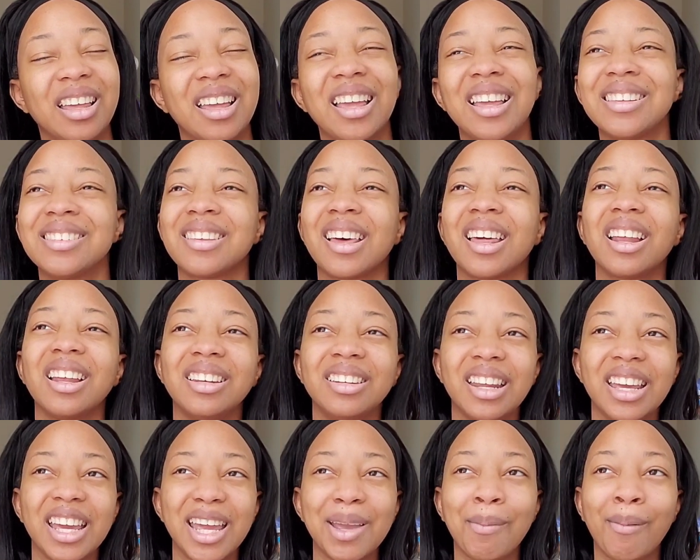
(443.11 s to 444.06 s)
Is that a
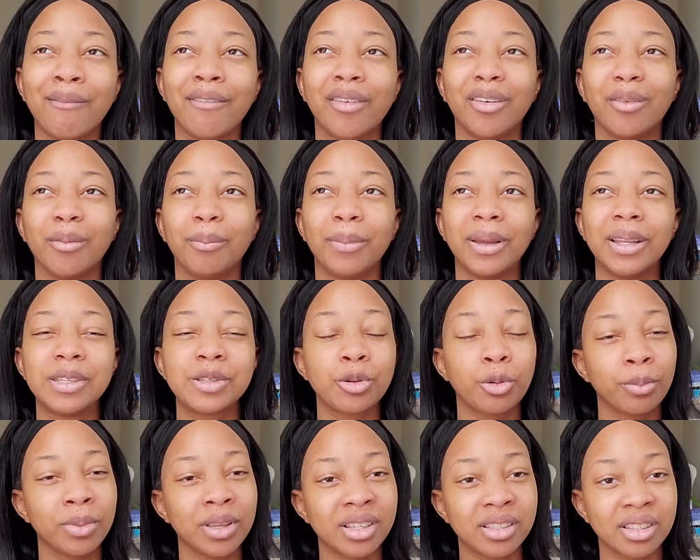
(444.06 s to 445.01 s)
name of a pencil
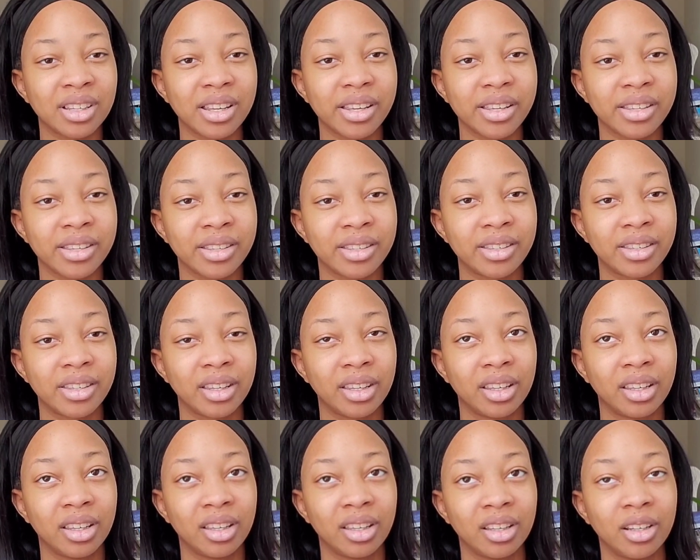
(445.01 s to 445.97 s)
business?
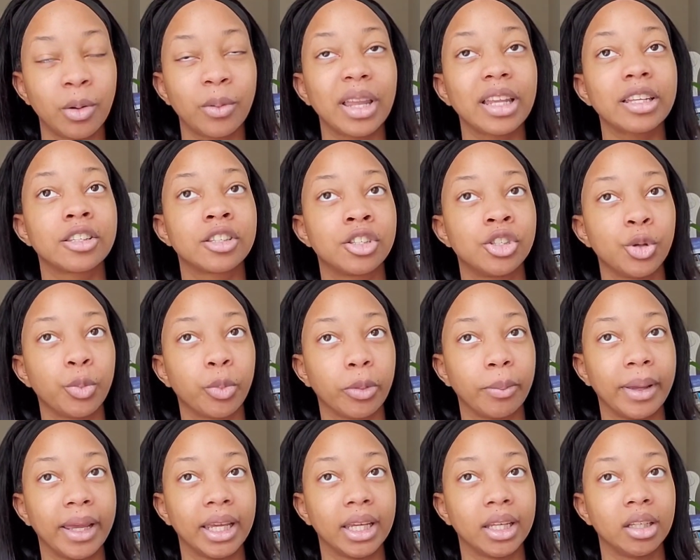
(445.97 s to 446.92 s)
No, that's
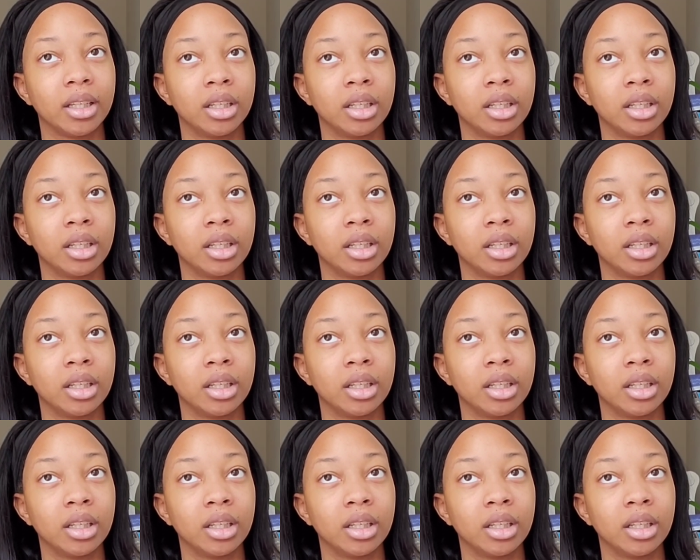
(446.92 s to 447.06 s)
Supermate.